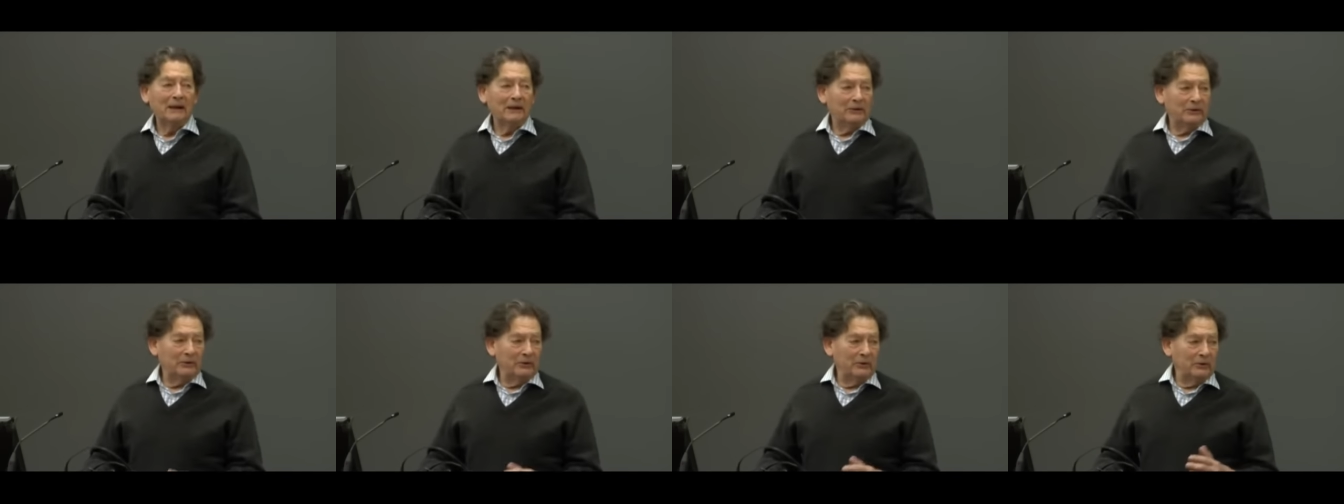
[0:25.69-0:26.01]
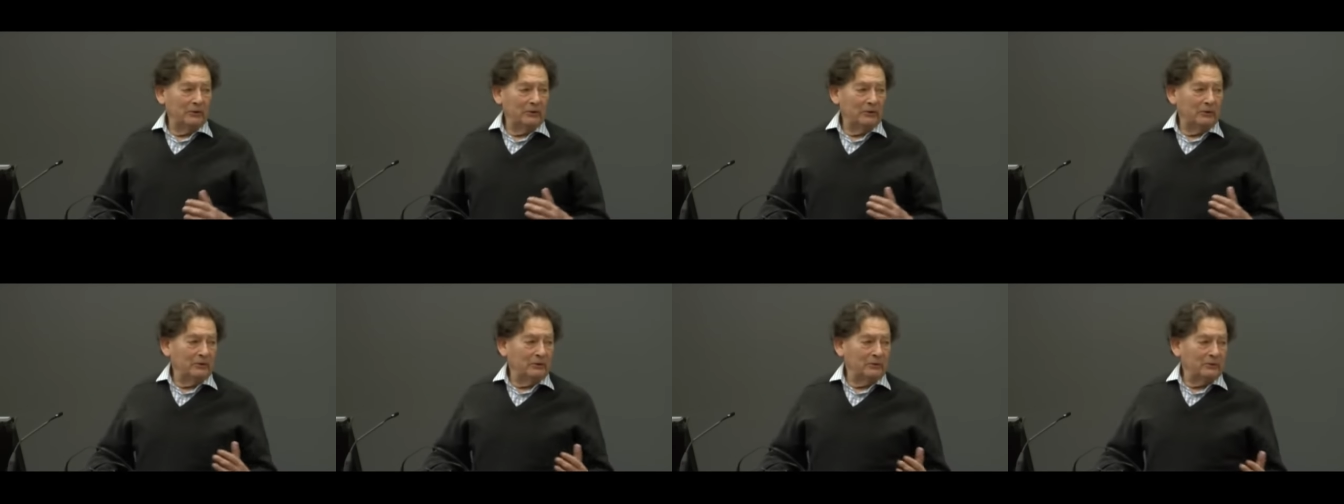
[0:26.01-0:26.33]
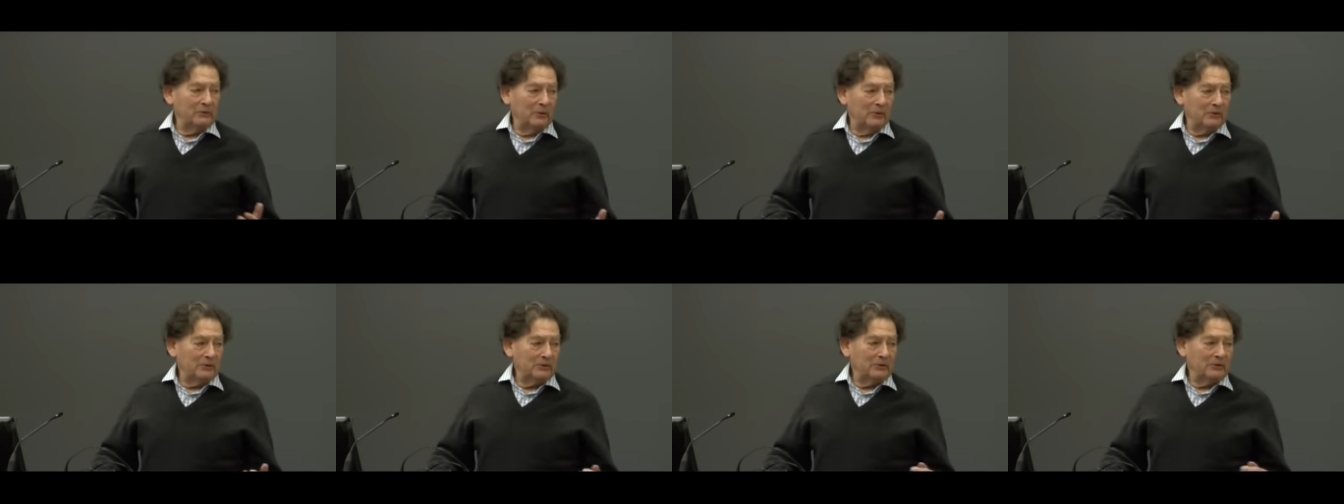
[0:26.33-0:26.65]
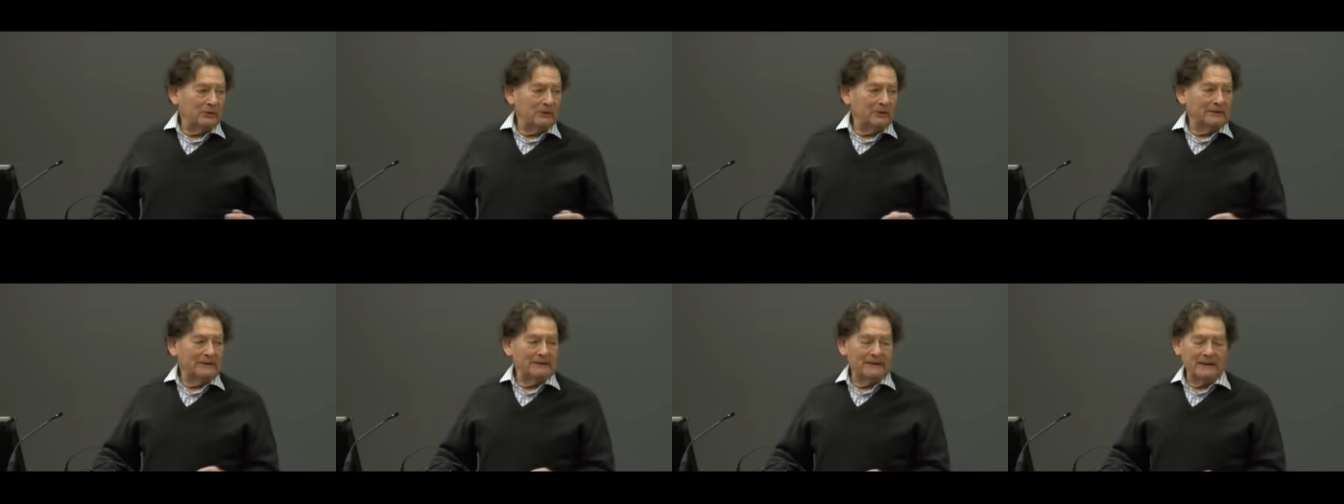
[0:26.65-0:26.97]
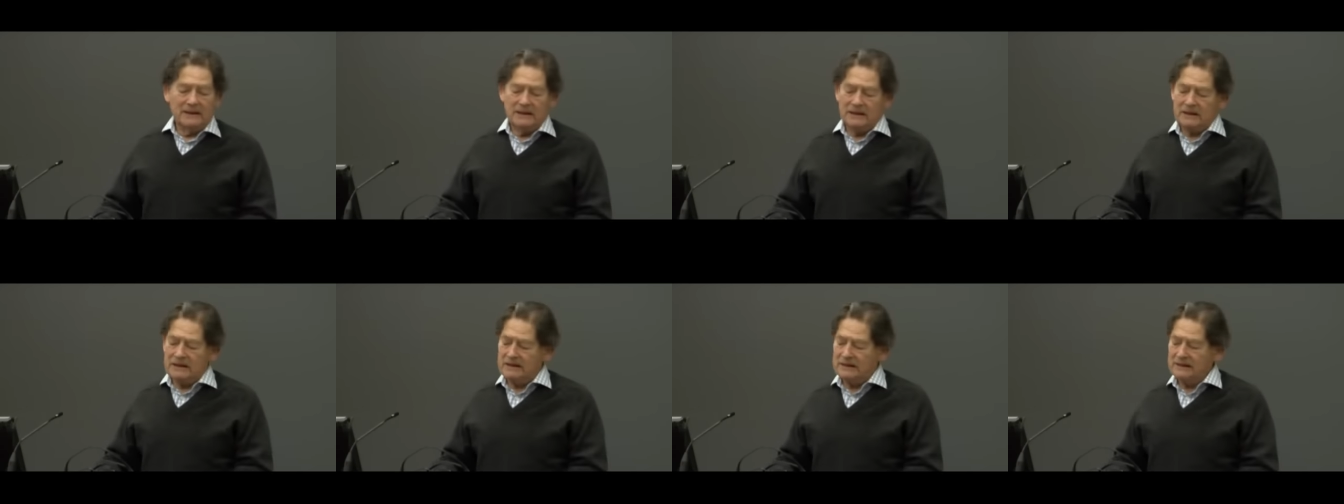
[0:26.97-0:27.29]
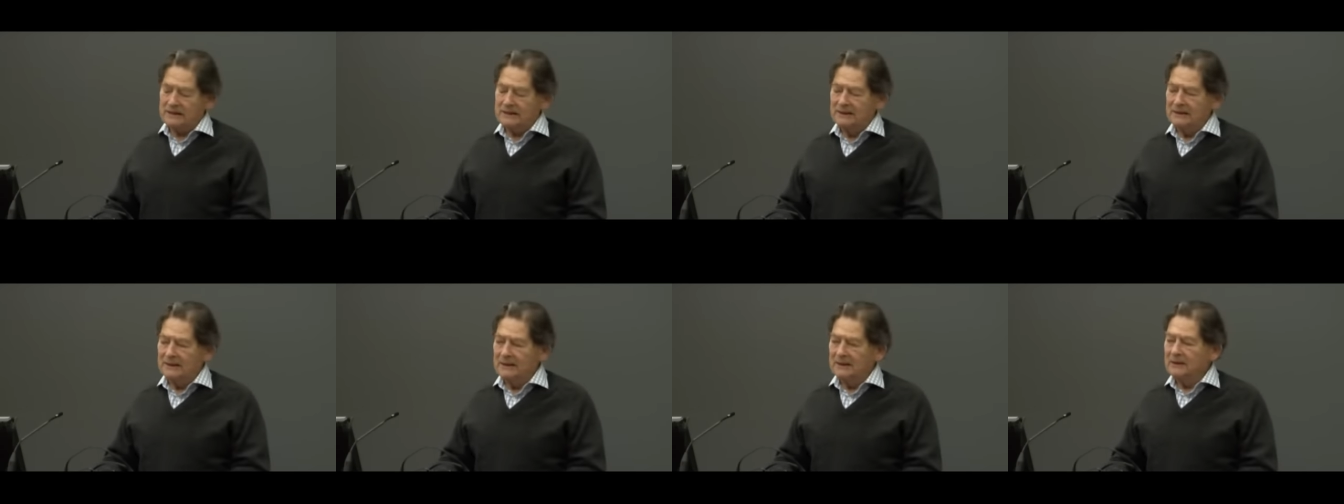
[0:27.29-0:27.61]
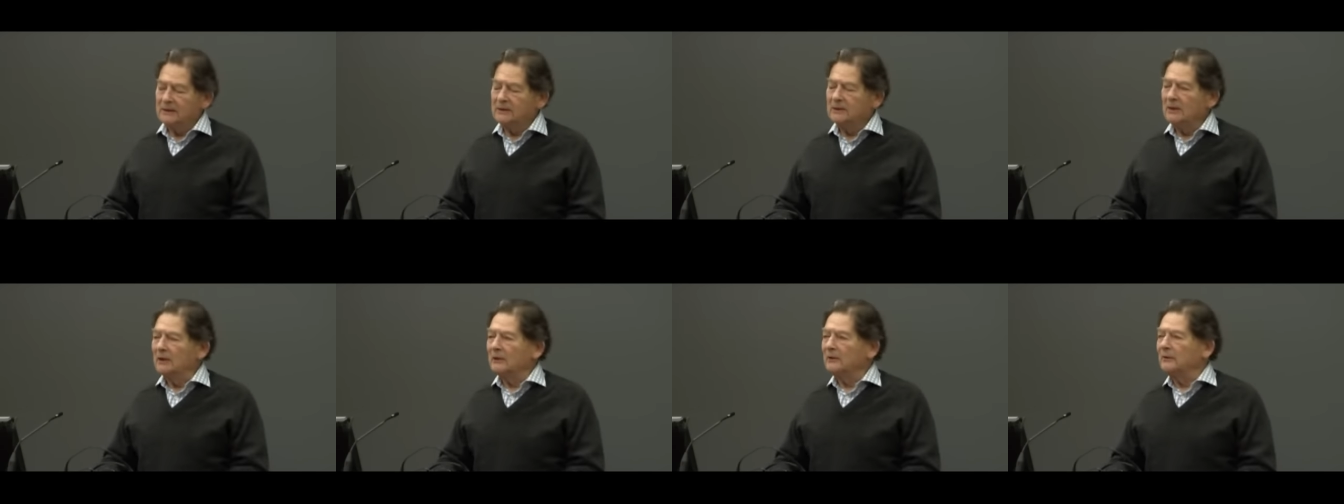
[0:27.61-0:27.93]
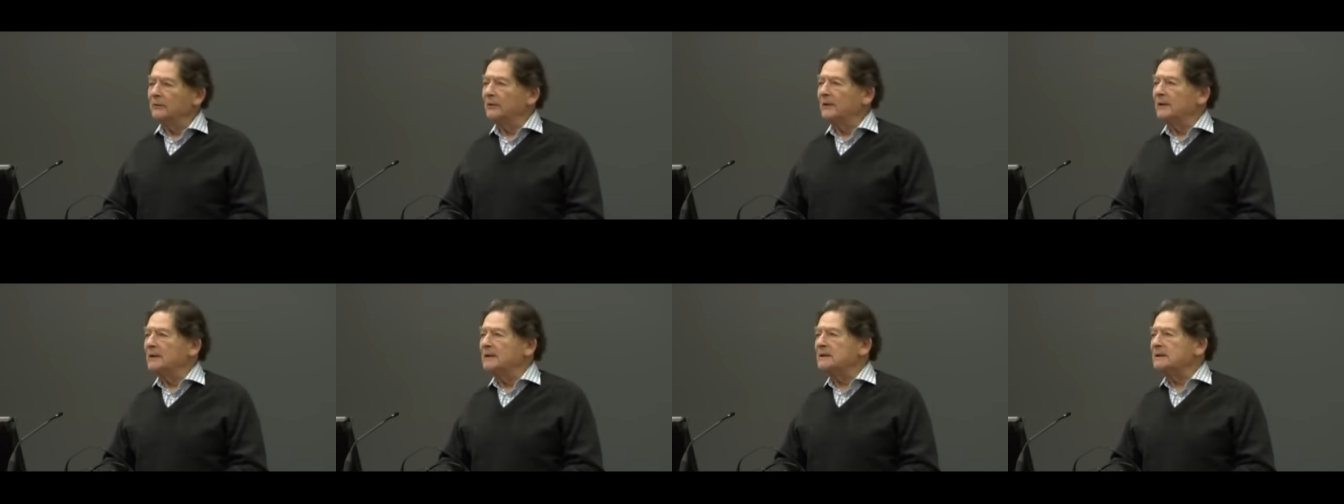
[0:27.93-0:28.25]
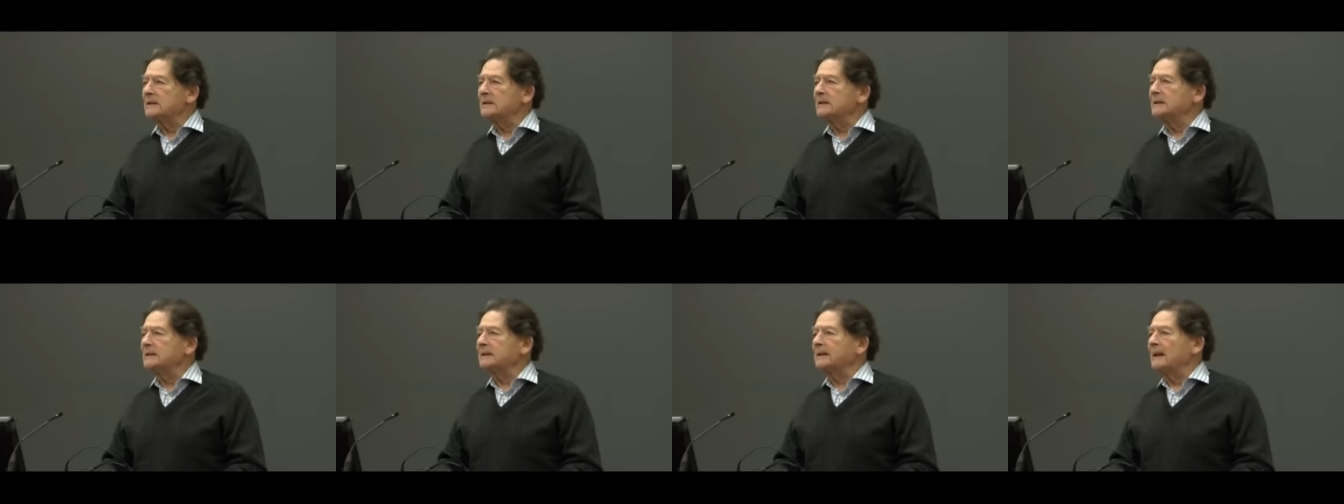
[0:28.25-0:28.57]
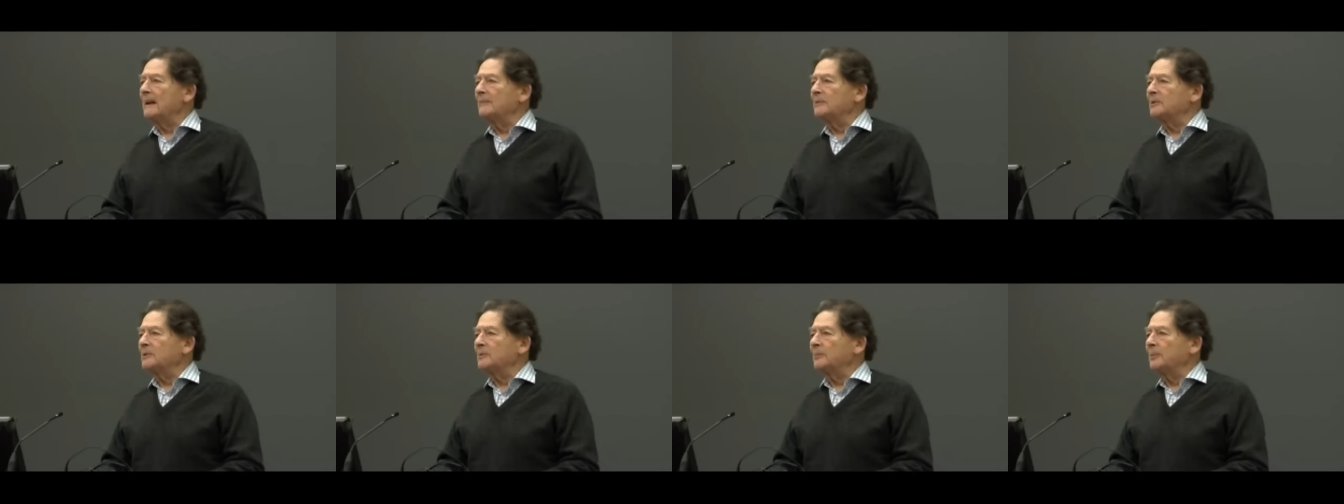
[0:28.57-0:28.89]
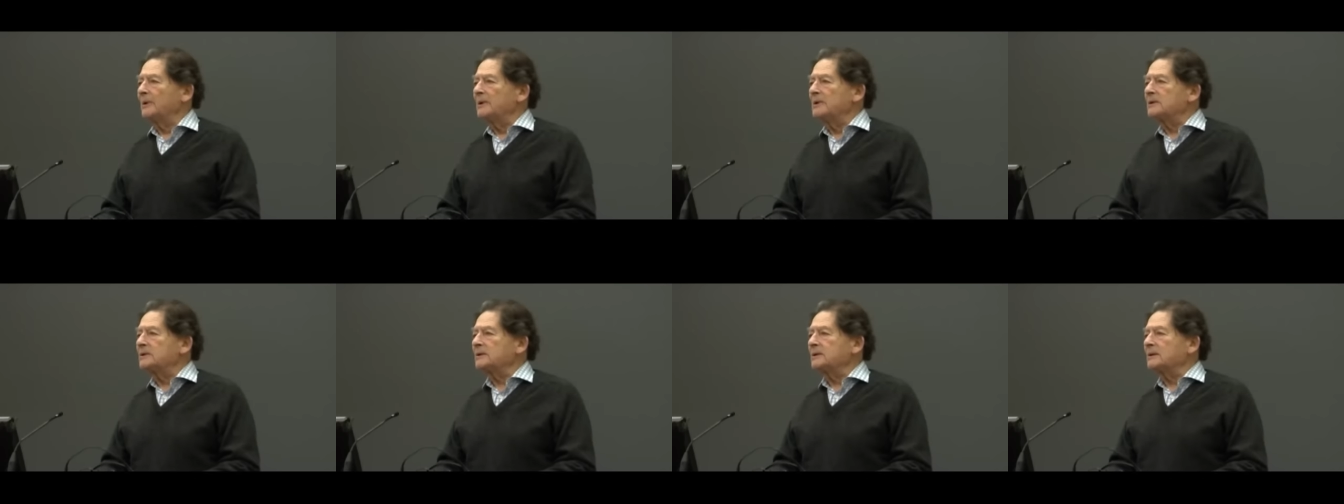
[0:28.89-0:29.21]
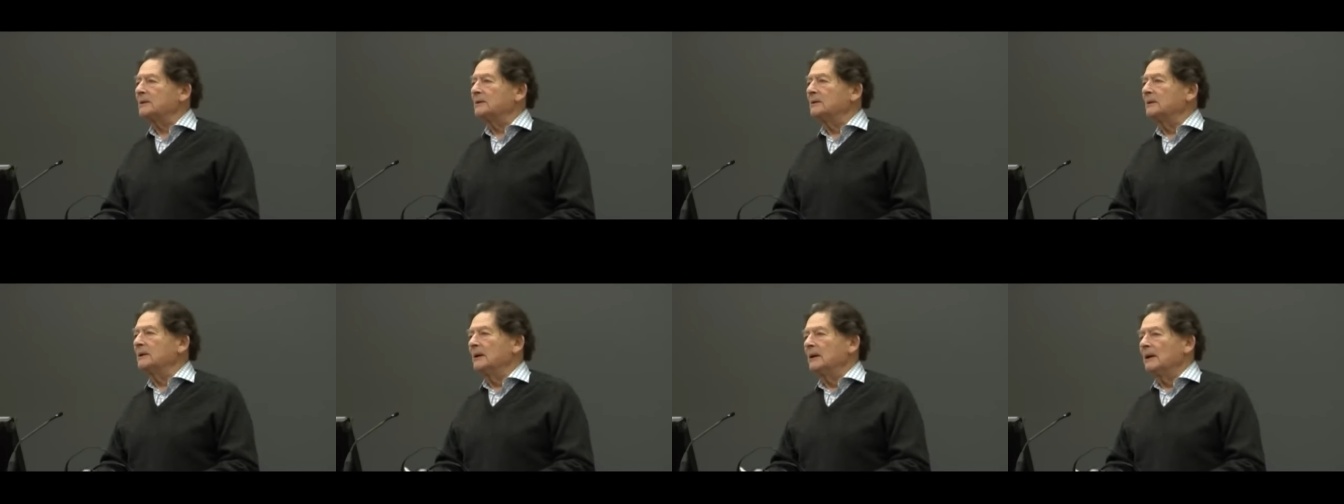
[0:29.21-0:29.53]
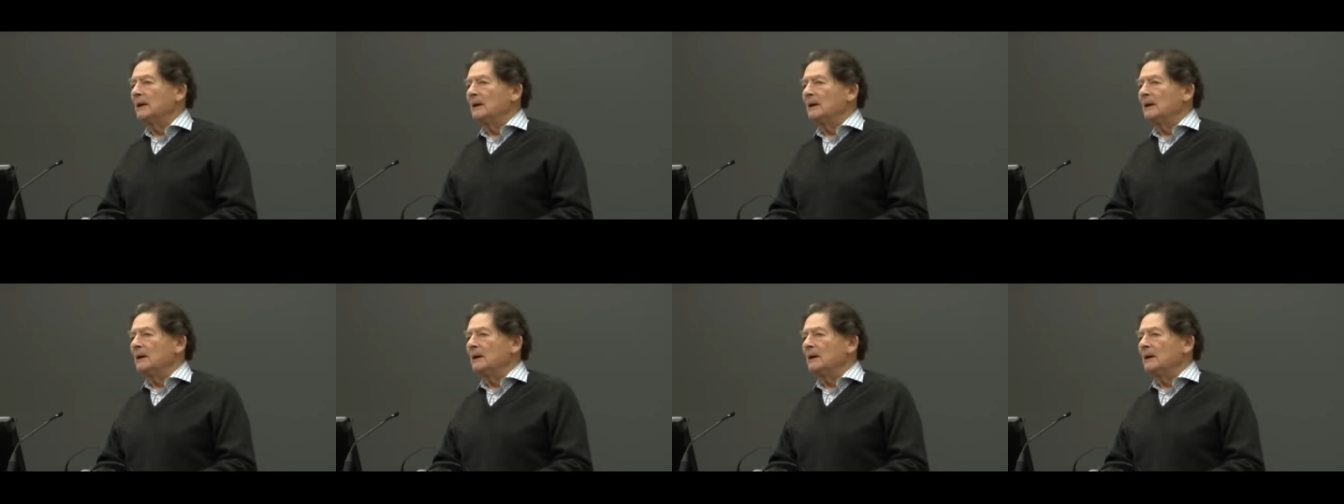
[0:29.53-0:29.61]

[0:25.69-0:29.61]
to talk to you at this conference and to come to Princeton,